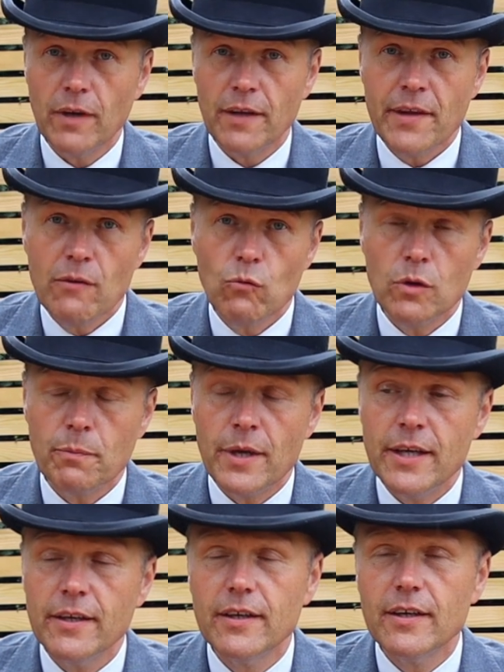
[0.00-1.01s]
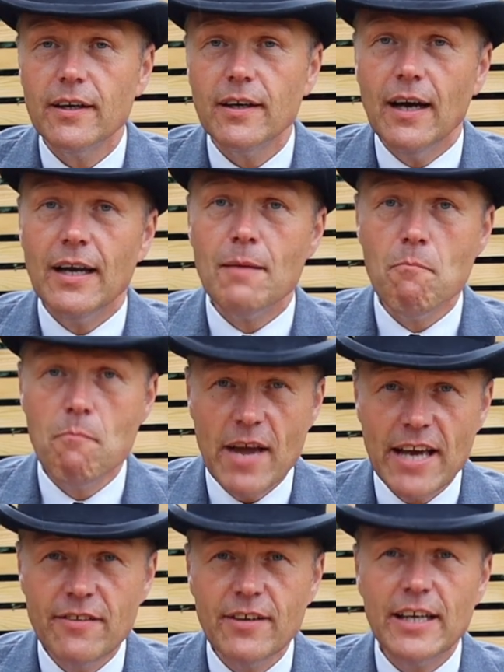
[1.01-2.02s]
And that would be an
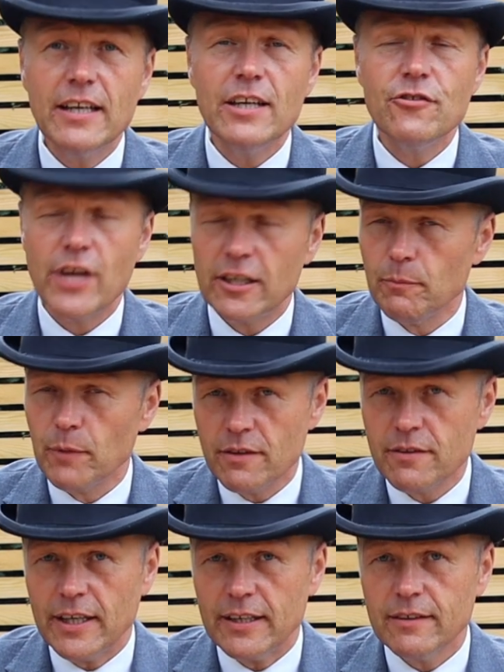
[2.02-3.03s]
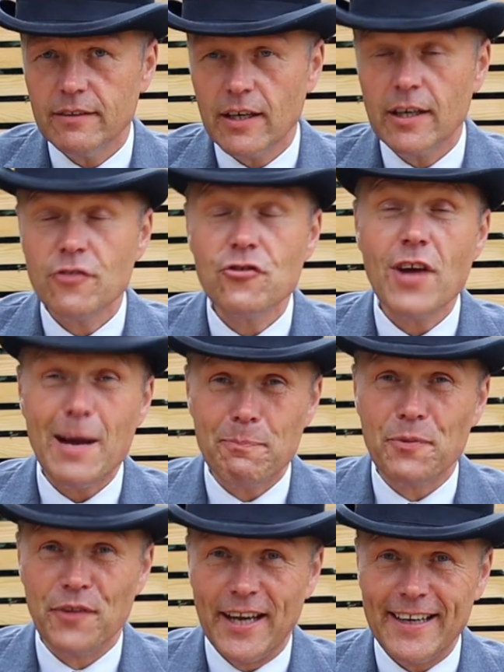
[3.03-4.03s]
amazingly gentleman thing and a chap
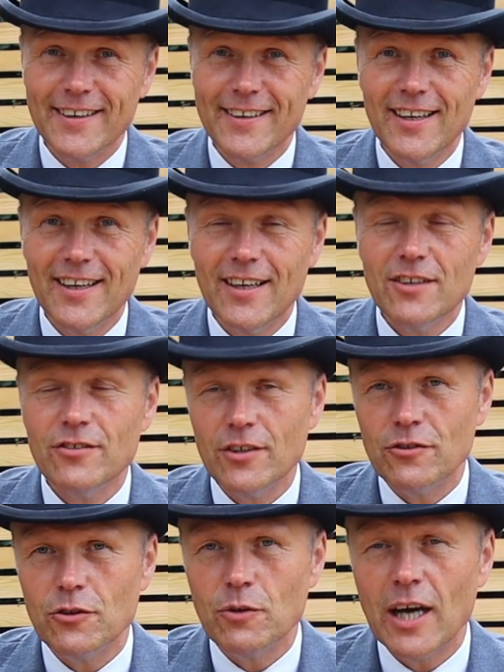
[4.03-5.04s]
thing to do.